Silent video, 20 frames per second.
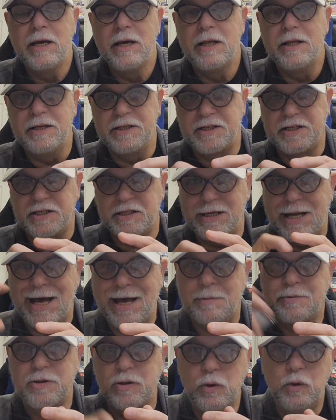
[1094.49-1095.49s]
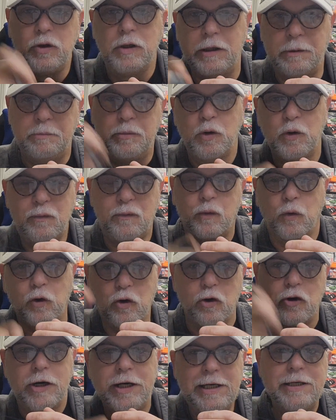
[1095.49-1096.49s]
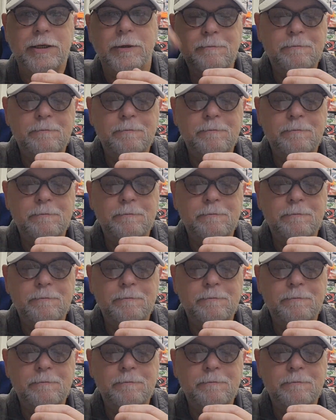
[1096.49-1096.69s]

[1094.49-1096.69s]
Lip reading: This is an absolutely beautiful green.